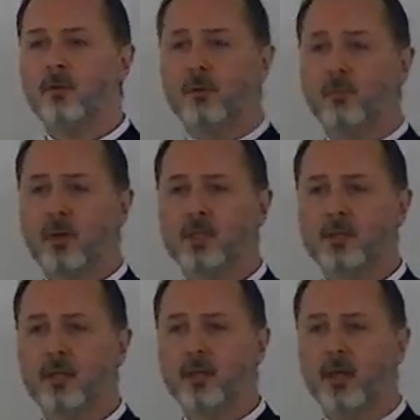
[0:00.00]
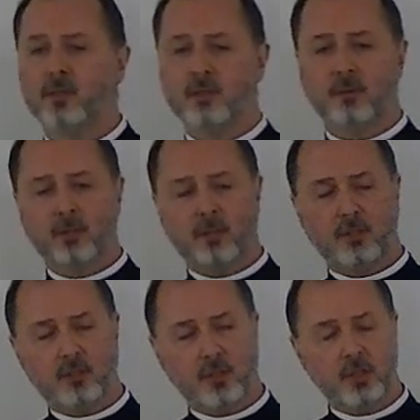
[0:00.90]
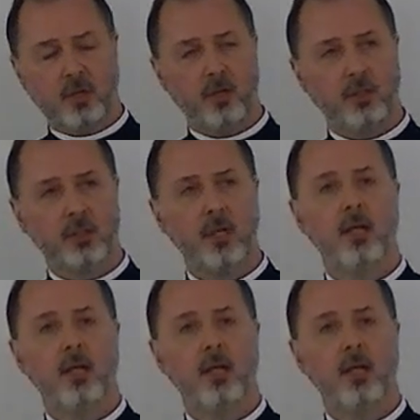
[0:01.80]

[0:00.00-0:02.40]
of a priestly nation, which is the church,